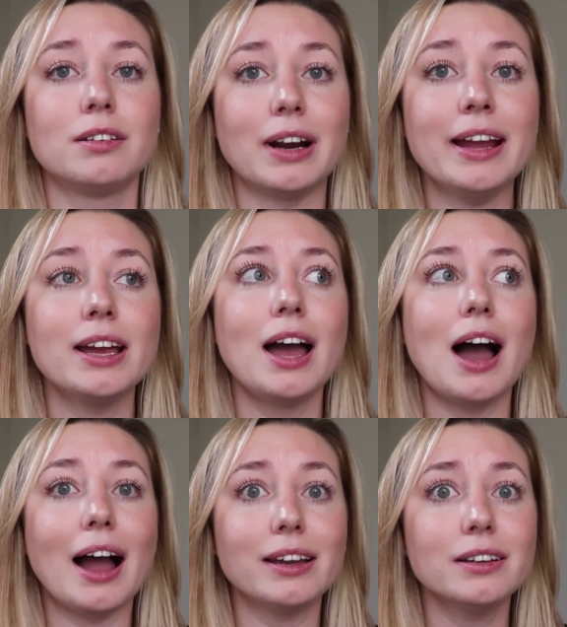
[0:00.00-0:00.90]
right?
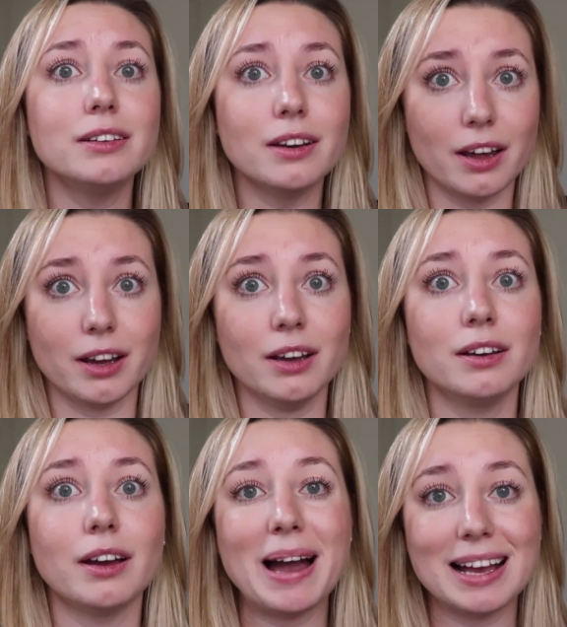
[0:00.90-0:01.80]
I could not have
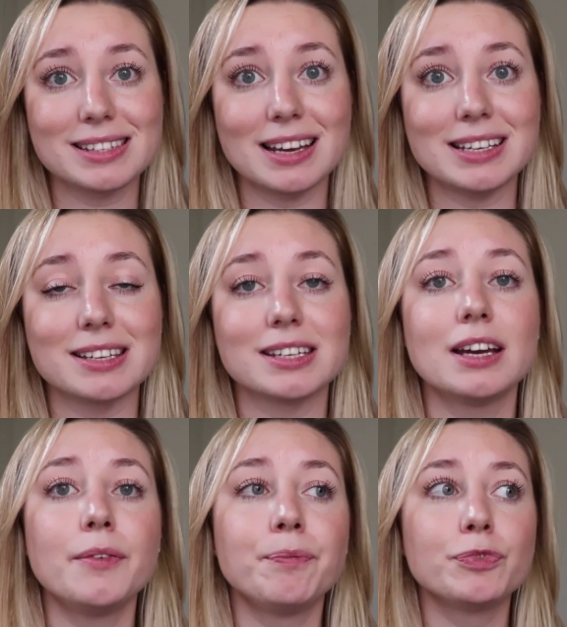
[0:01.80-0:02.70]
passed that test.
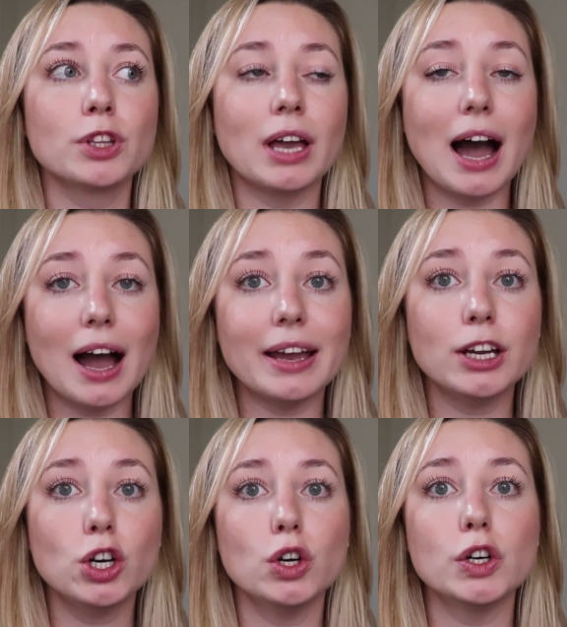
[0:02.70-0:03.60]
I
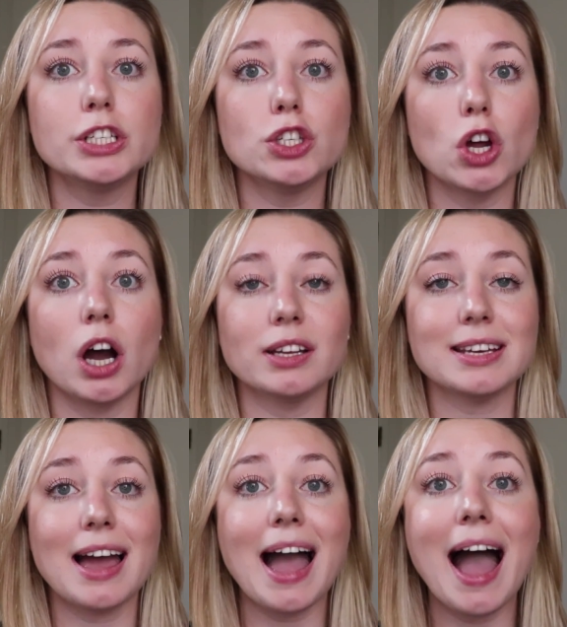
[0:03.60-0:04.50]
could not
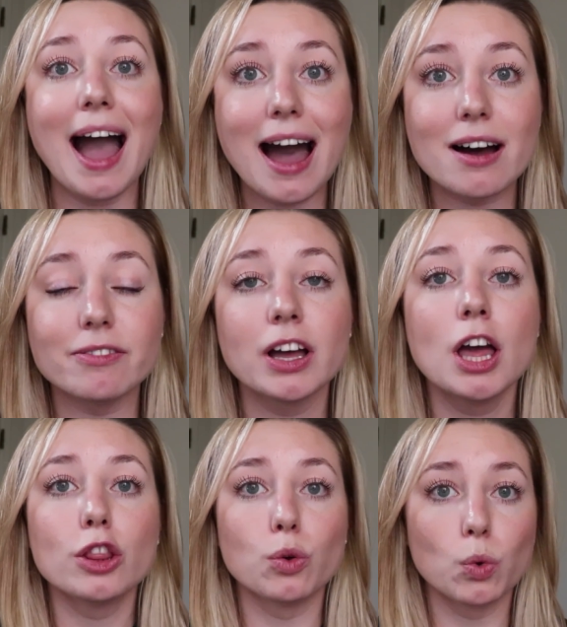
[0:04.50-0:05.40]
have.
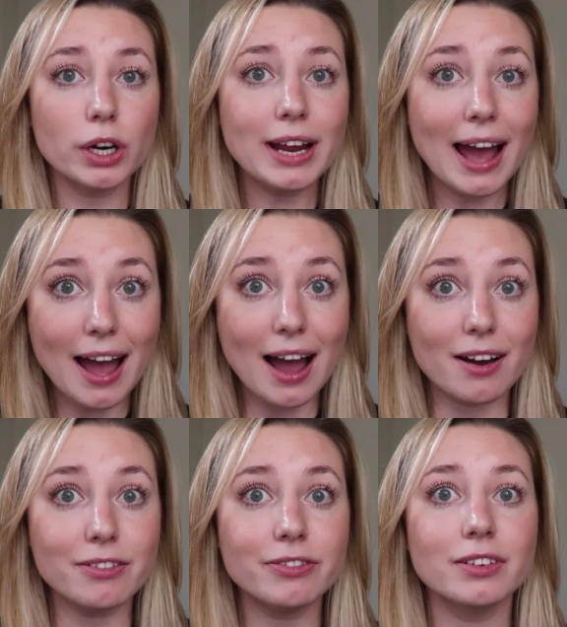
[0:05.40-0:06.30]
The word
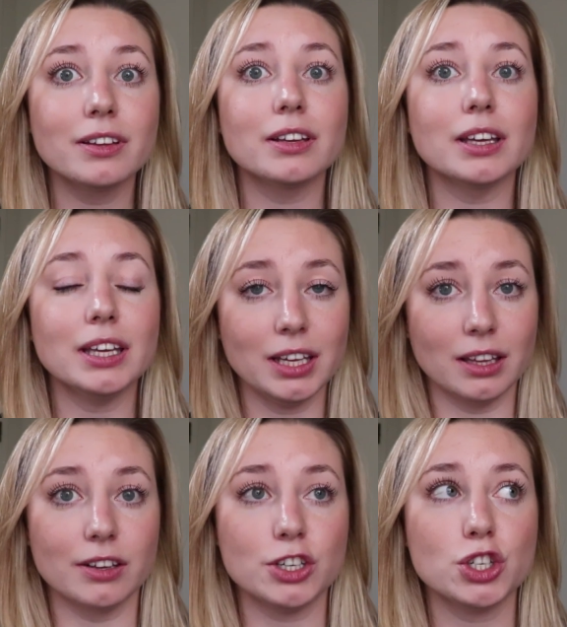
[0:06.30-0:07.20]
have in
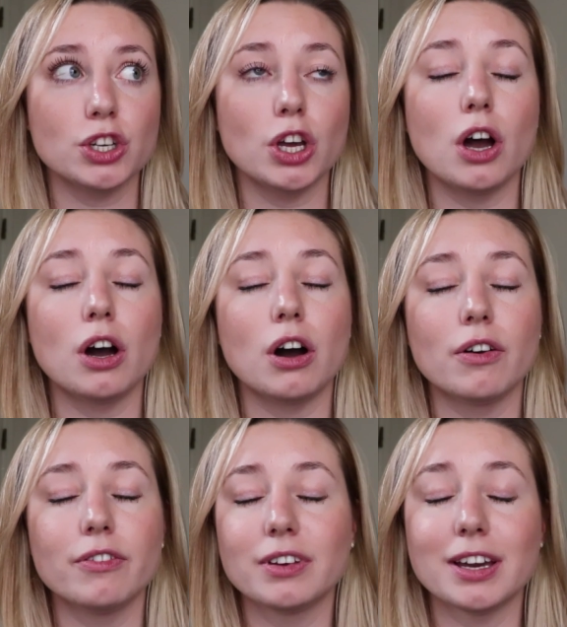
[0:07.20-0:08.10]
English
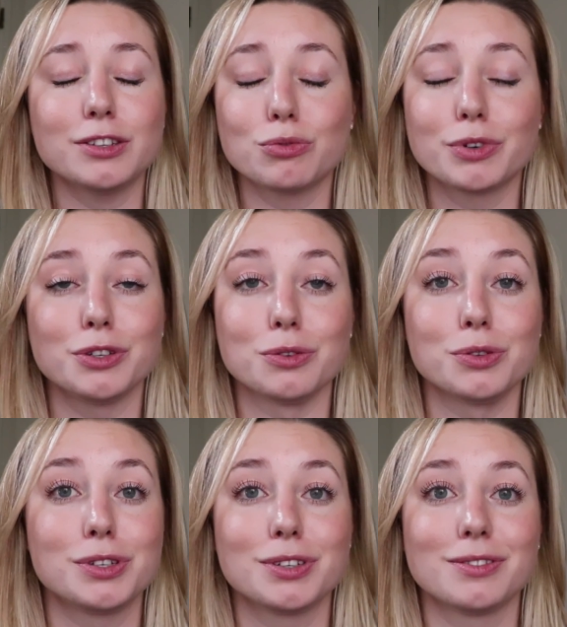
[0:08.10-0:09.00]
gets
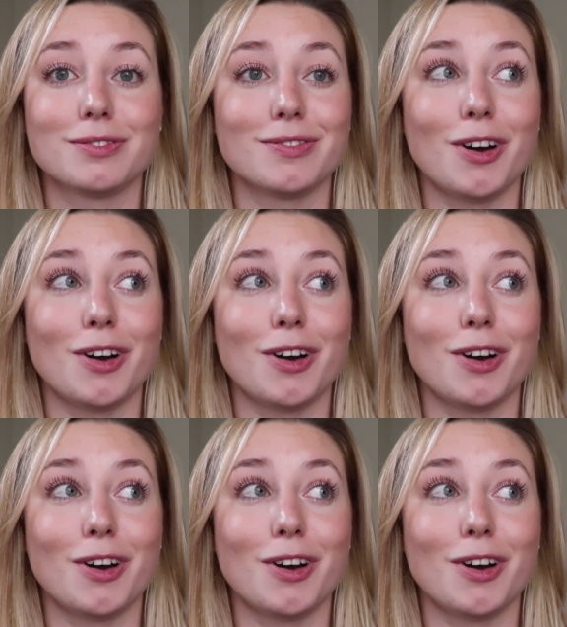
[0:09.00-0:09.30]
reduced.